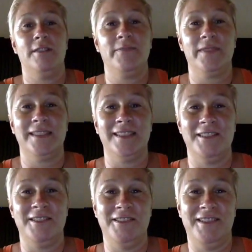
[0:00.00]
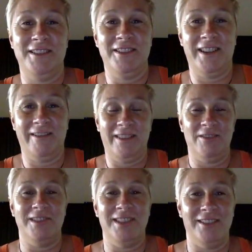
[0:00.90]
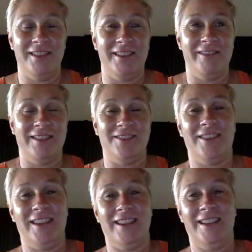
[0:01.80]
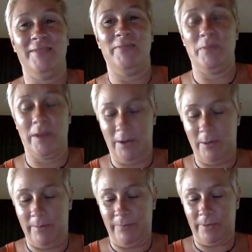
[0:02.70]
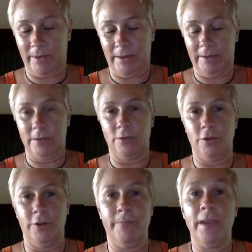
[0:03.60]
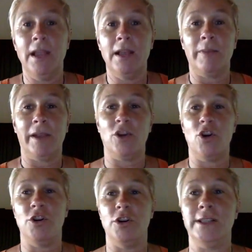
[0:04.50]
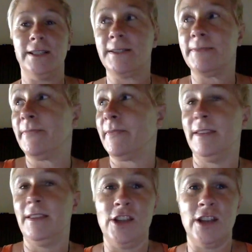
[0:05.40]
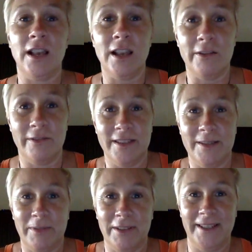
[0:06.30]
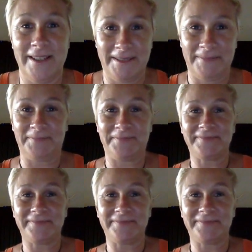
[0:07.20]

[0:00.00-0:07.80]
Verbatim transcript: So you don't have the ordeal that I've had trying to get here. But anyway, okay. It's all good because you're going to love this place.